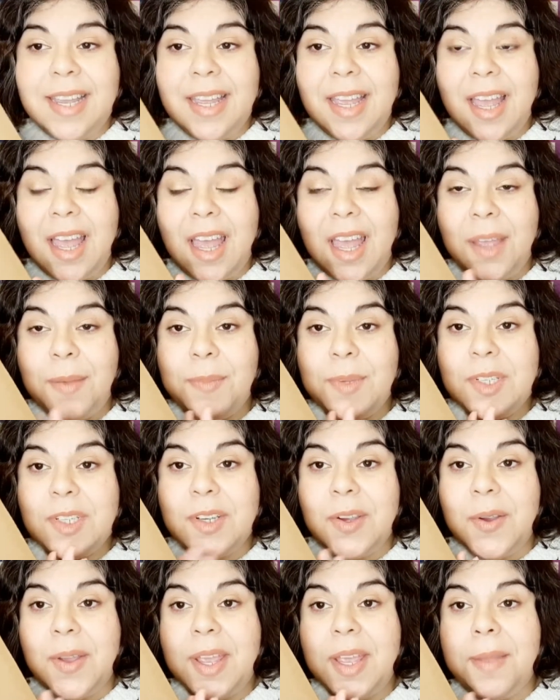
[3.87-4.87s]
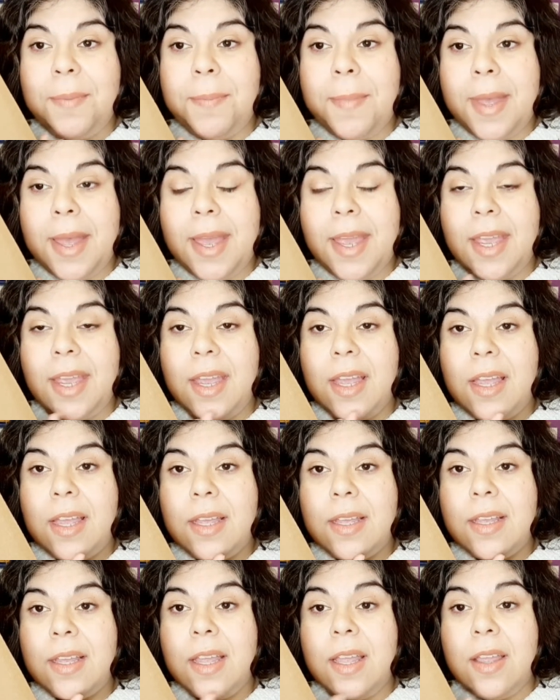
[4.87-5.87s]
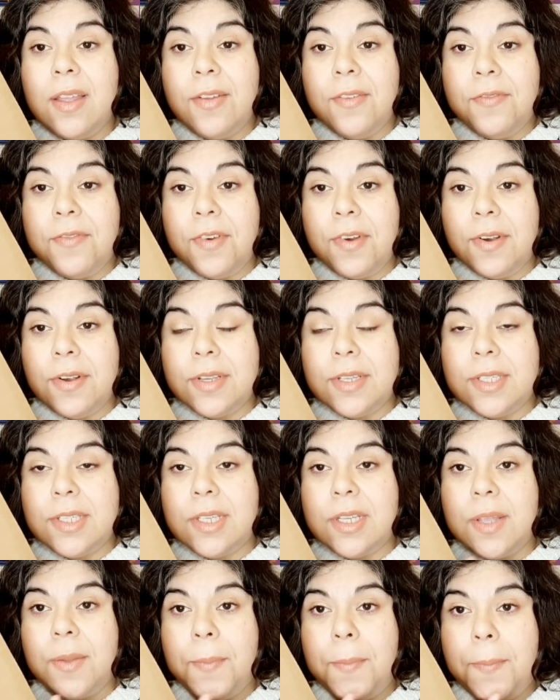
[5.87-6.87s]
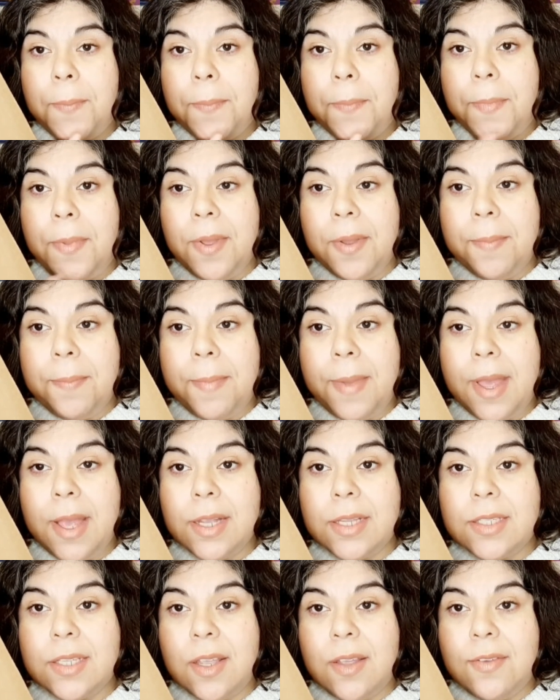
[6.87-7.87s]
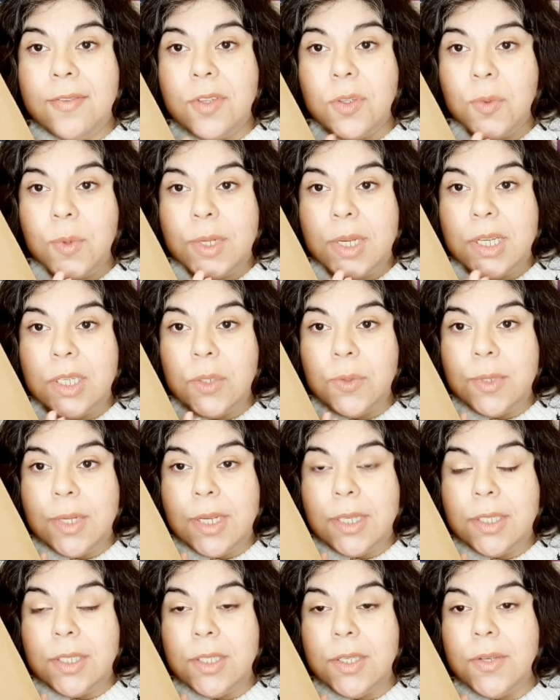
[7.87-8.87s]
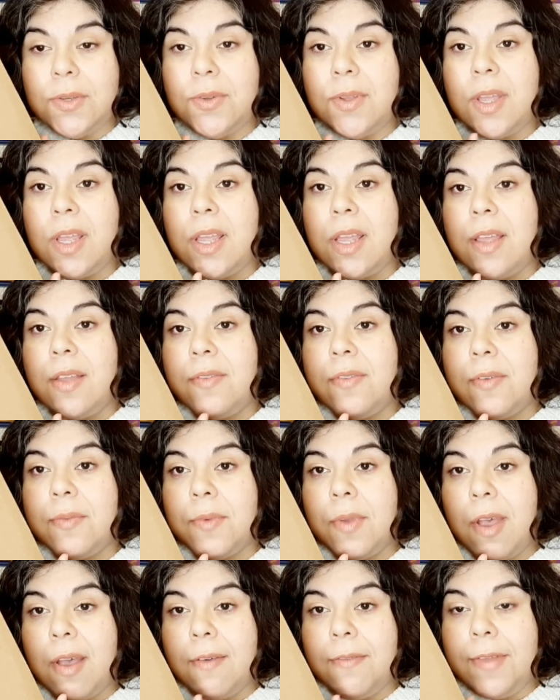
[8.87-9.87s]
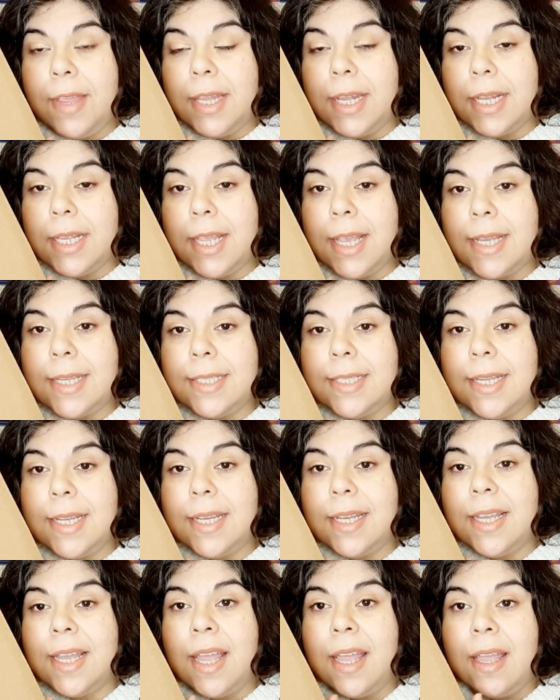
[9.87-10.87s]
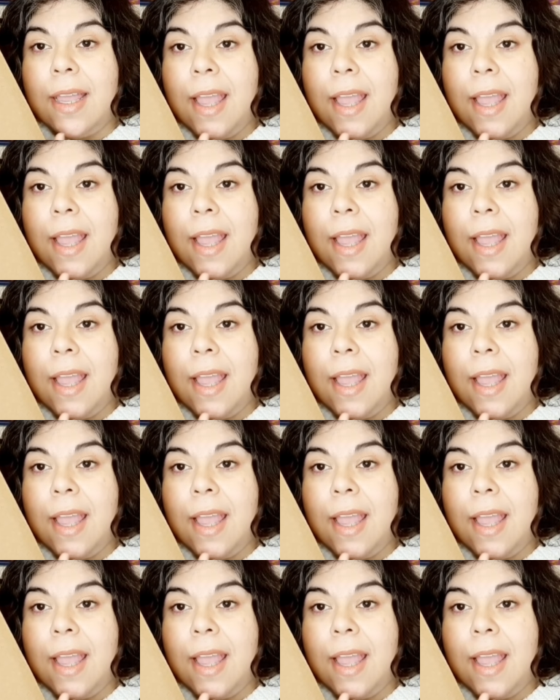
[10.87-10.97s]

today, I'm sharing my first book box of 2022 from Coffee and a Classic,